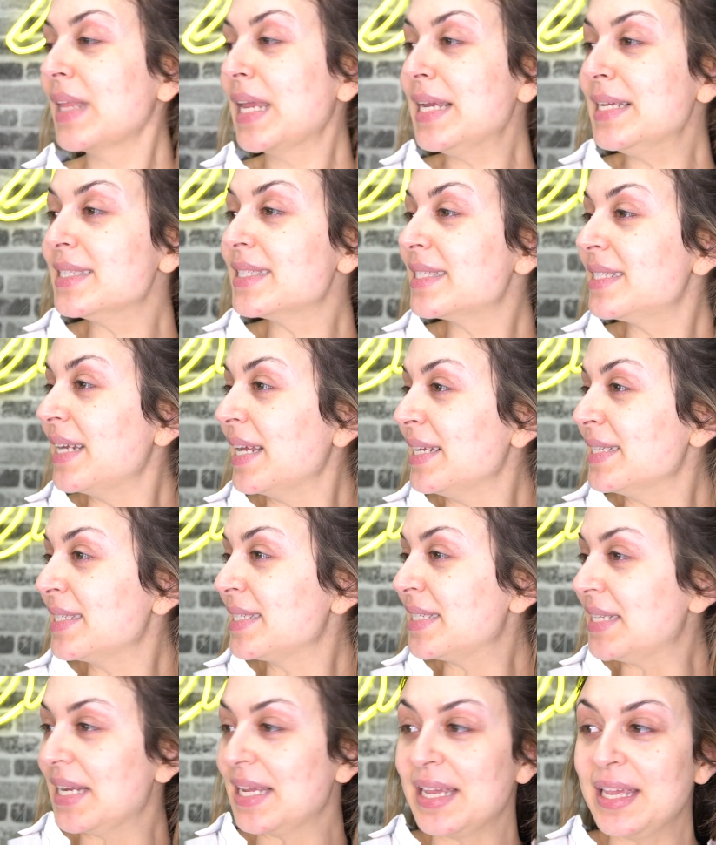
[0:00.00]
it stays
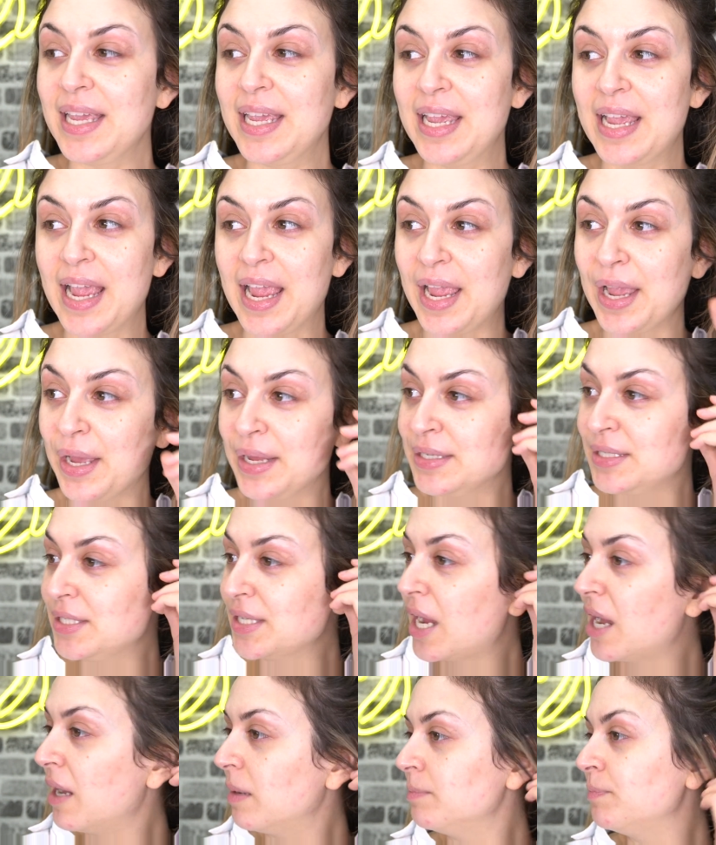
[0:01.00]
sticky and
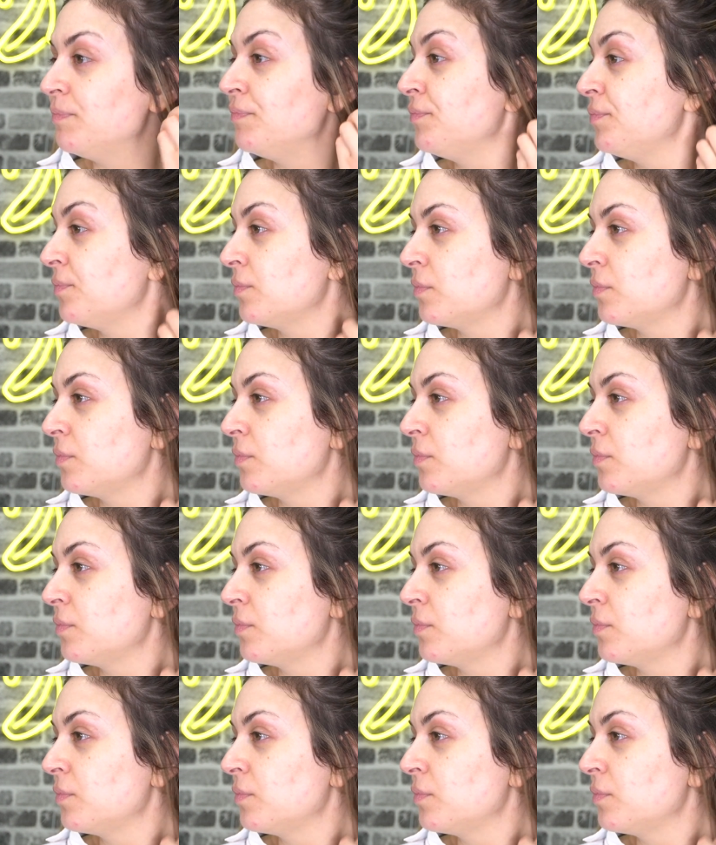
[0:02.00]
um,